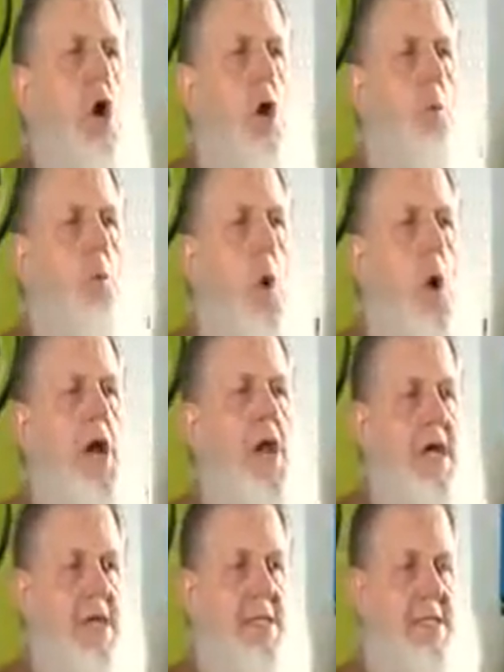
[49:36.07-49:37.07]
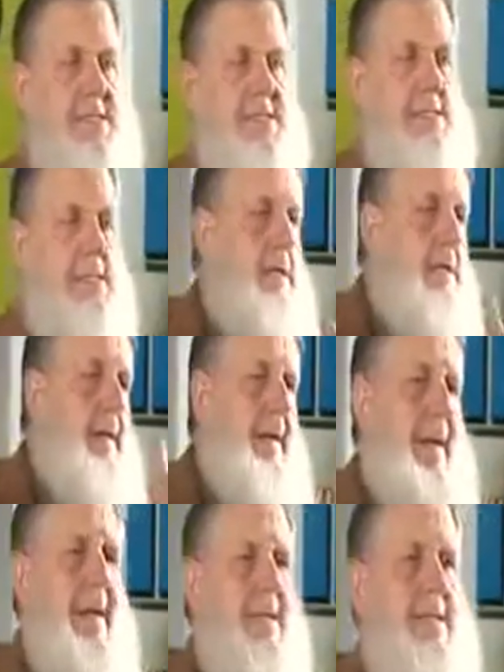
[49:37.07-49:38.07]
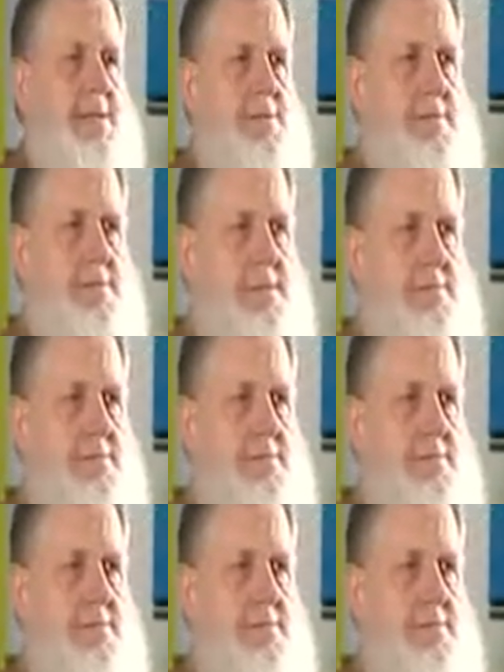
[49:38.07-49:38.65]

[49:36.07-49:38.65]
are born innocent, not guilty.